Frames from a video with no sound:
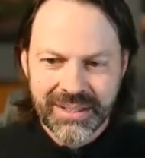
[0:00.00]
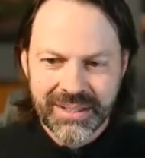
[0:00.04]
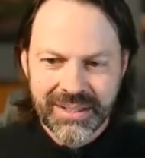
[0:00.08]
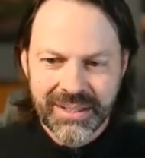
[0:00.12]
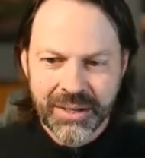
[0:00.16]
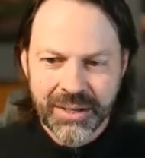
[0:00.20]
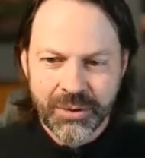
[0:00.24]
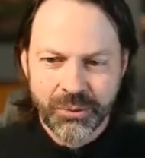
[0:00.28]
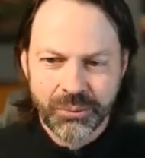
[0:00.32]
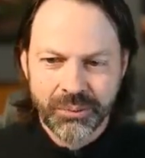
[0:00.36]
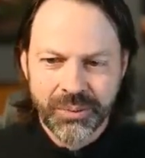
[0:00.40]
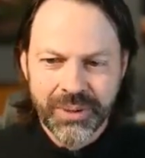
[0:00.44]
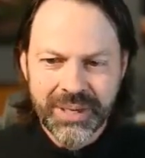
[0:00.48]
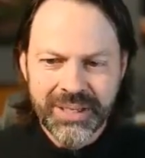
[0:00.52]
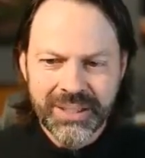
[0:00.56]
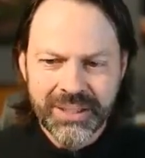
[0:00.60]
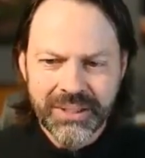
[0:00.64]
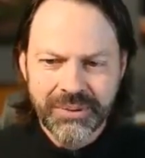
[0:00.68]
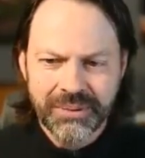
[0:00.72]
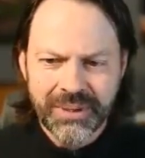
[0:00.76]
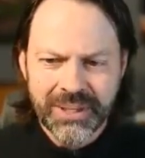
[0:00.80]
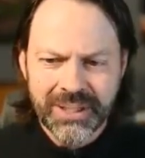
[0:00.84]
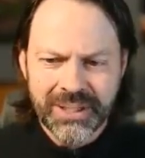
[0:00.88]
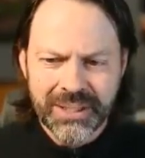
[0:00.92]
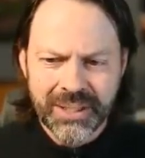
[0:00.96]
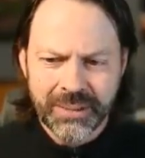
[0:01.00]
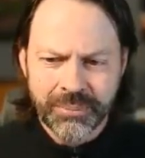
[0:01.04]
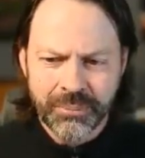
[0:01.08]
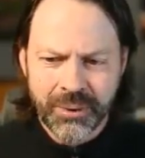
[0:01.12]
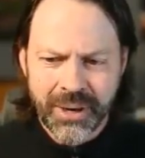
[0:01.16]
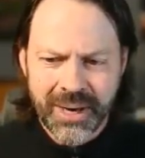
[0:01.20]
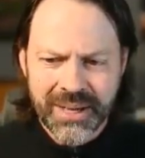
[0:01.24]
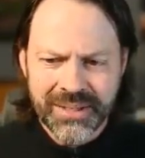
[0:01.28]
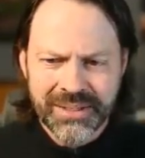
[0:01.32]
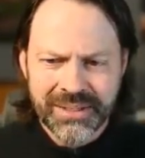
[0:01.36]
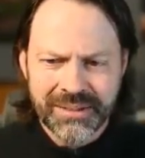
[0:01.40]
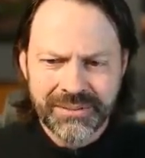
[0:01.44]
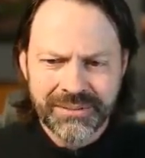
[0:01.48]
Like really, really
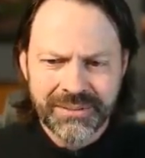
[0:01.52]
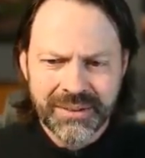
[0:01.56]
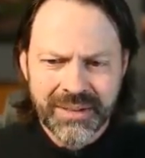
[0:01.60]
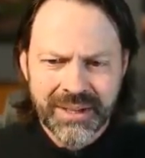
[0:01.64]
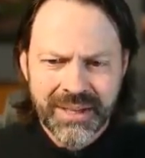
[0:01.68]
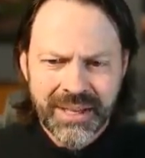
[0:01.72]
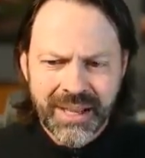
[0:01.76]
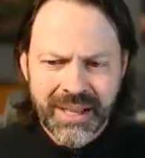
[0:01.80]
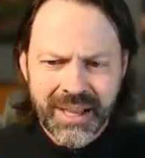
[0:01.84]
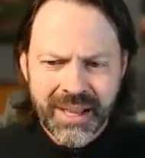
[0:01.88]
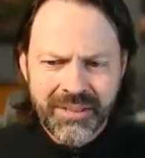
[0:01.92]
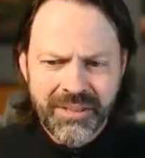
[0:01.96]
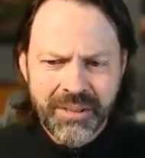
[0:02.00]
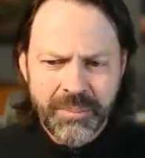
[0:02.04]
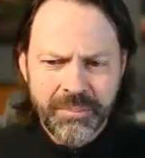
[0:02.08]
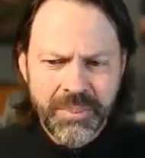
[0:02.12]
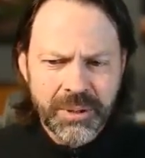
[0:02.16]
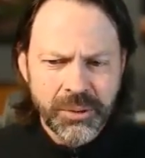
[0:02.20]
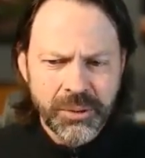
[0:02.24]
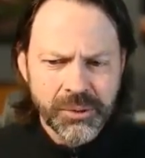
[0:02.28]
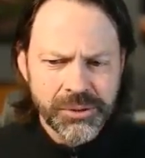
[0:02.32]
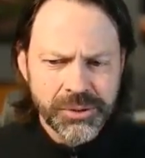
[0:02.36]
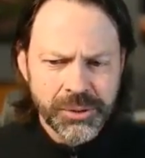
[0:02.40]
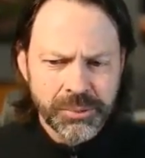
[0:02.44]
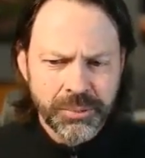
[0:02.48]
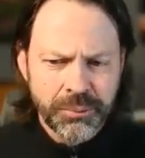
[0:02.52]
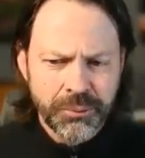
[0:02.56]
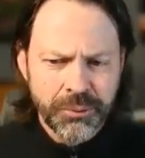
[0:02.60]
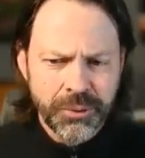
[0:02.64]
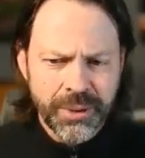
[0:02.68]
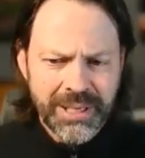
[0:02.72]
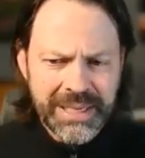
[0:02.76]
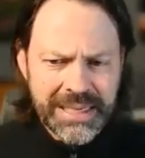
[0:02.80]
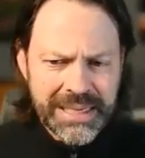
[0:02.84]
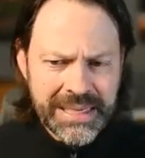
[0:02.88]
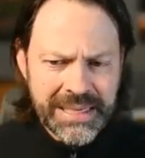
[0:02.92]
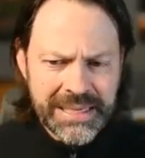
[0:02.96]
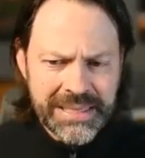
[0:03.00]
impressive. The bills are
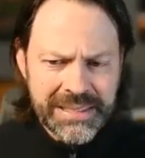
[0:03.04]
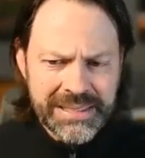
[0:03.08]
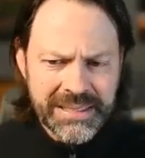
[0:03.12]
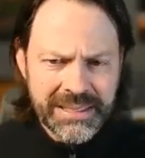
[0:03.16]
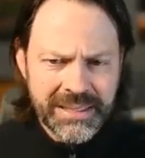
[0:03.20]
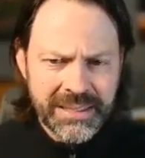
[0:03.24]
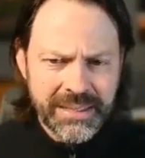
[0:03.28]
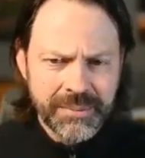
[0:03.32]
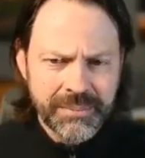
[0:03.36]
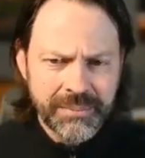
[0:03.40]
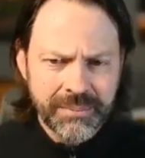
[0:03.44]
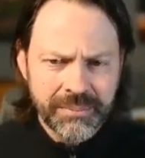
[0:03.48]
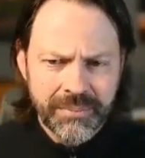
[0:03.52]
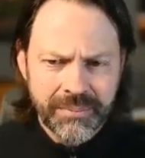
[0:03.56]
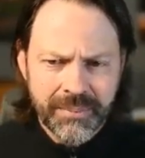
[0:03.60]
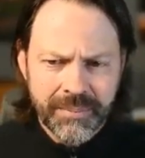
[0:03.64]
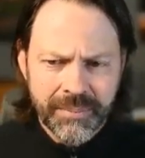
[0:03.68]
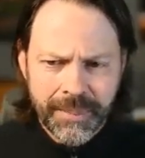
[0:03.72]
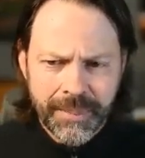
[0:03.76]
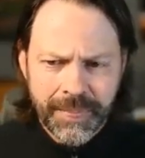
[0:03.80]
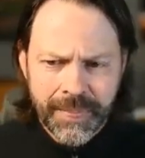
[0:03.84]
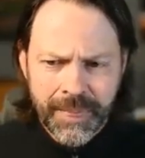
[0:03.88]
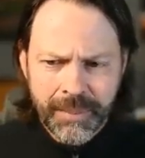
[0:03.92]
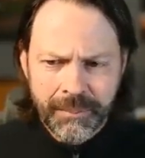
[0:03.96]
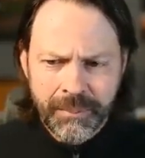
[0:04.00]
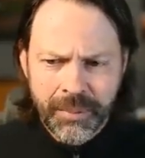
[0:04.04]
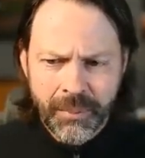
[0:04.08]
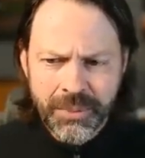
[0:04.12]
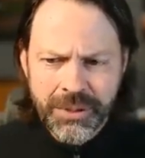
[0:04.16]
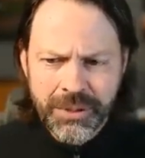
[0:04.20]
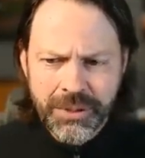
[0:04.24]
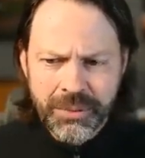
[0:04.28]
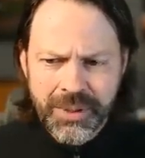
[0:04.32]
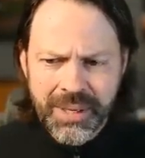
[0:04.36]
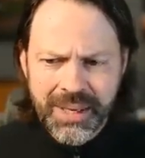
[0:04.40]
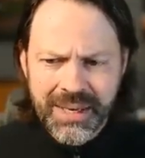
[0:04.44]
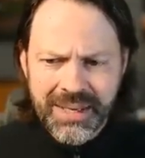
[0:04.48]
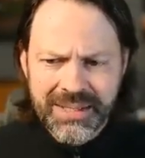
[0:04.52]
pretty easy, but when
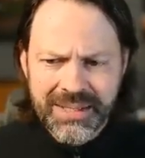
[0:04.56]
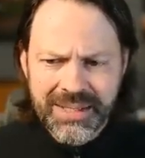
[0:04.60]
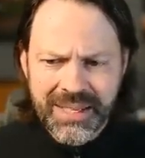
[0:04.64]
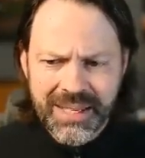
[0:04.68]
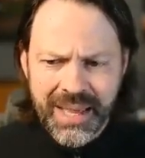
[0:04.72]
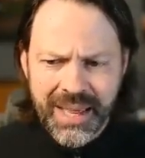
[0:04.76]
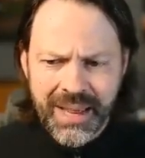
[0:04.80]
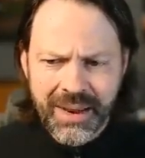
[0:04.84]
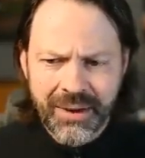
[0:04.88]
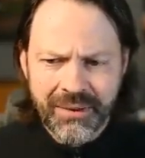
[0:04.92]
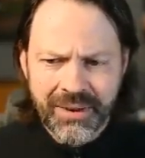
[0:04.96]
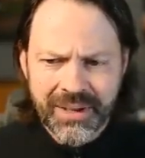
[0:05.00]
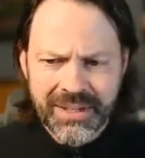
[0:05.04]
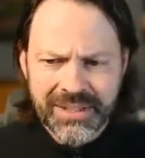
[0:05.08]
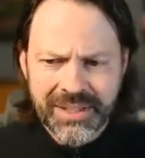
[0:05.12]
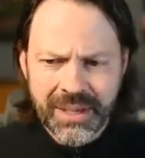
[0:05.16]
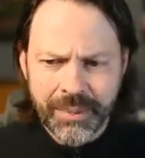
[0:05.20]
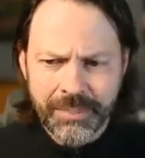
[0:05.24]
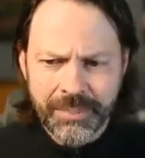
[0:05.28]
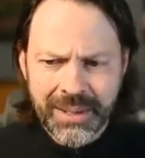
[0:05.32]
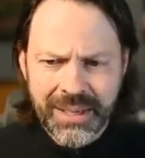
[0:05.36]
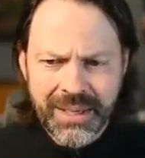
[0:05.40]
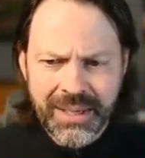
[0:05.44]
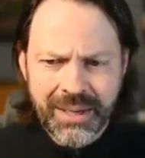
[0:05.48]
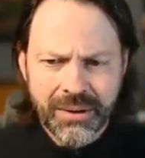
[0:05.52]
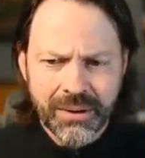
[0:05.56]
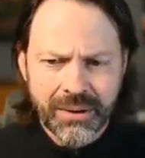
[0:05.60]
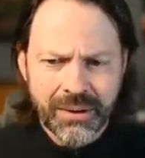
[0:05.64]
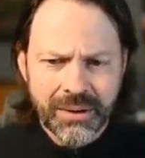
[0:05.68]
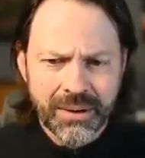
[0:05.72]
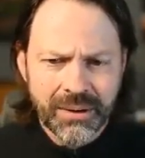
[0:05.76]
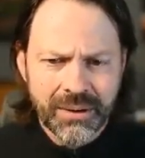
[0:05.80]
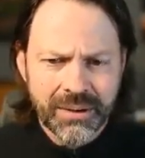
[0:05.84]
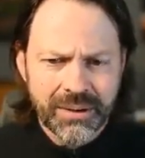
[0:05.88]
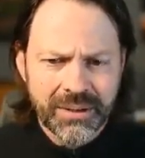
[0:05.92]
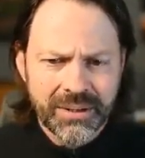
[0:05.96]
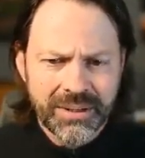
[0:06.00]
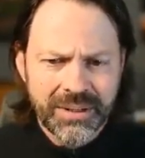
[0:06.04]
you get into areas up
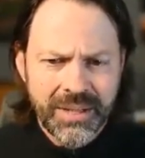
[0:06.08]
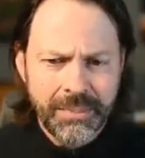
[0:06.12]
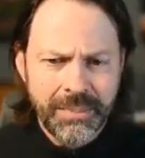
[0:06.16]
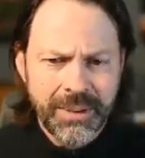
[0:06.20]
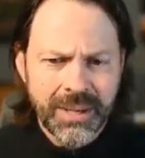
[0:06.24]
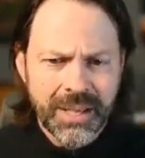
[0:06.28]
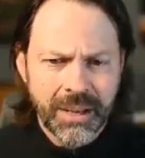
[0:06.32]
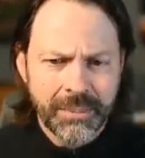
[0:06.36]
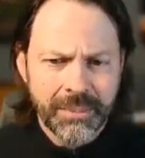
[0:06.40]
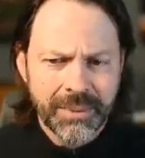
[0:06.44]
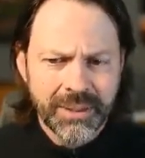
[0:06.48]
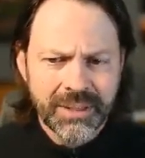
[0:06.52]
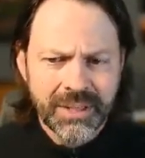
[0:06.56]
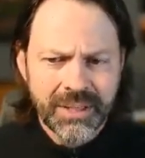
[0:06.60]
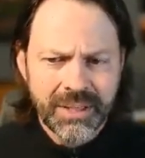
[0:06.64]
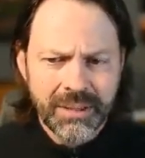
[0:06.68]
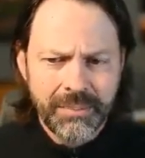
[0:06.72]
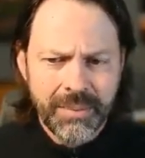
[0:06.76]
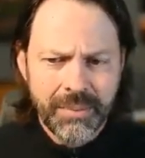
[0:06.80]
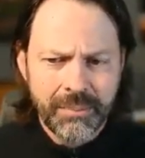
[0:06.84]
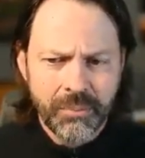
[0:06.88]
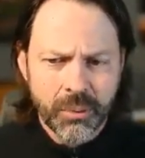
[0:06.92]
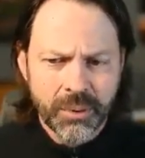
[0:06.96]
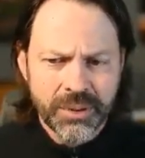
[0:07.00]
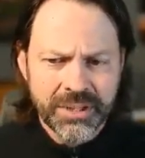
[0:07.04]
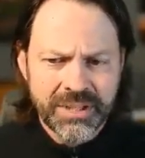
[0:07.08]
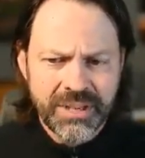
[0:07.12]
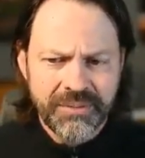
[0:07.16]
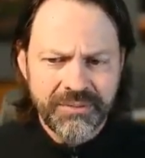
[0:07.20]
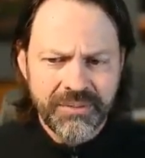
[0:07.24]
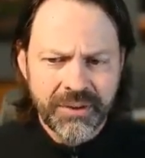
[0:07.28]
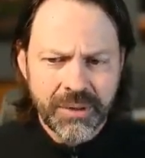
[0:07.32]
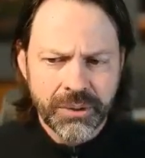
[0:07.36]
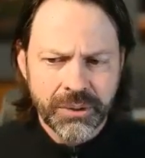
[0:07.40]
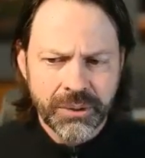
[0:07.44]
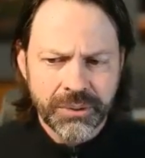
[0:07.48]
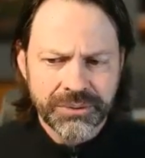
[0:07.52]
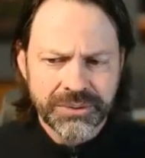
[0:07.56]
here, they become a little bit more
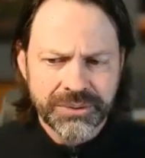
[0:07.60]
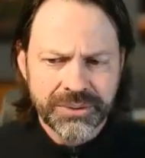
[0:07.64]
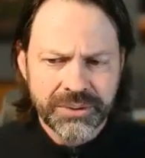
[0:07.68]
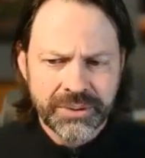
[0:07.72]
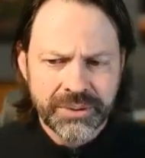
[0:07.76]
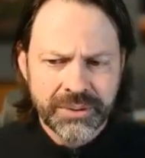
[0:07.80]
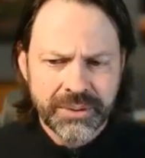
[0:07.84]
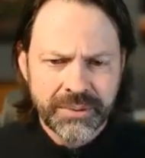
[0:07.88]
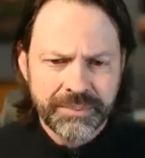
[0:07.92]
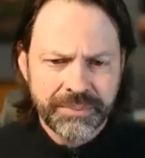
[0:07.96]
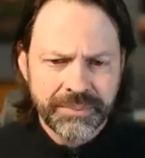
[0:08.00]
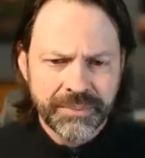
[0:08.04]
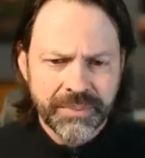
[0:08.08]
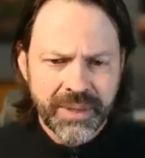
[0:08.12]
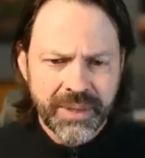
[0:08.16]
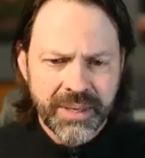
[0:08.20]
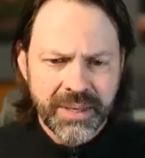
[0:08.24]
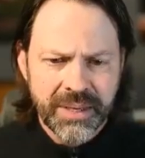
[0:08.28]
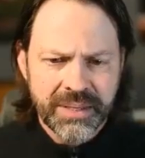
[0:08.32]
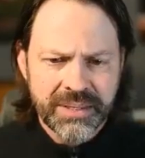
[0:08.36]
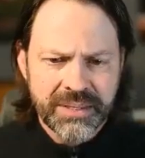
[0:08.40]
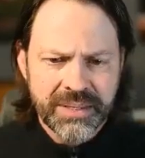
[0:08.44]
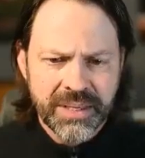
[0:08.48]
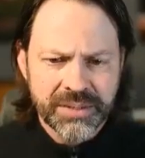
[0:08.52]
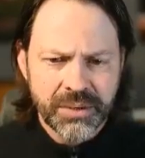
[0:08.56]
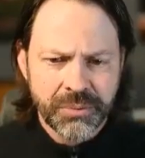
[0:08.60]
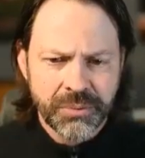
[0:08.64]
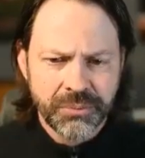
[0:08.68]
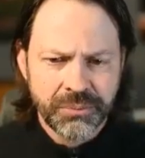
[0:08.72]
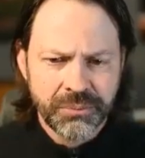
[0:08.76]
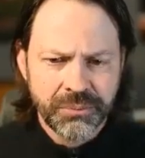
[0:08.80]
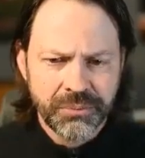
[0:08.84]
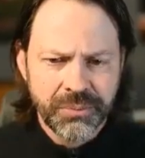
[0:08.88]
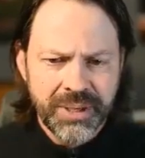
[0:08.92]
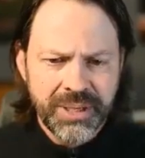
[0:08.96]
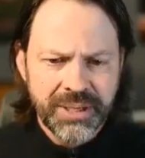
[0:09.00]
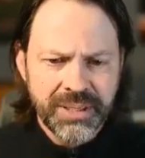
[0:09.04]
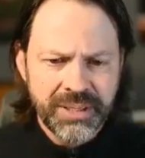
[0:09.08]
difficult, and it does a
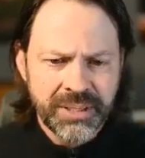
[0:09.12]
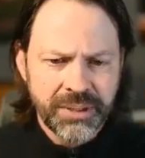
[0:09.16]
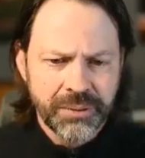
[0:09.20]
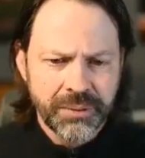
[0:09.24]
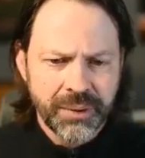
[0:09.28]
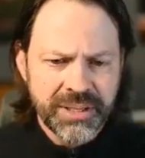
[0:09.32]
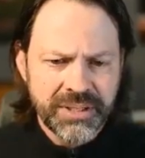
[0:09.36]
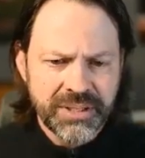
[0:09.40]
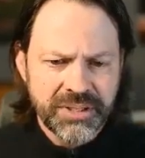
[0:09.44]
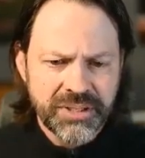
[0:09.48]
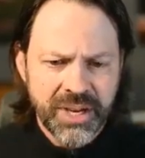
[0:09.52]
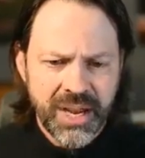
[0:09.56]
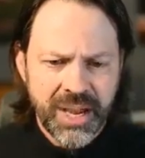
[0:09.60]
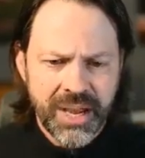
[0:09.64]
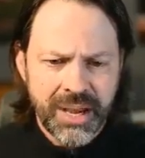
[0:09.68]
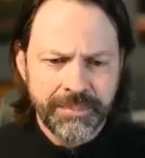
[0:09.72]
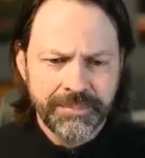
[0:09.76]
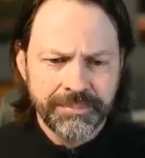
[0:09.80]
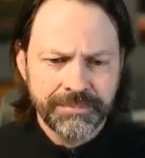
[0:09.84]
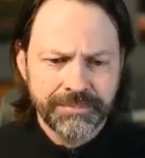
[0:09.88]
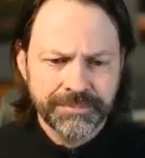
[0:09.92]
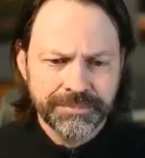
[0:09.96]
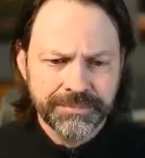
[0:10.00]
really great job.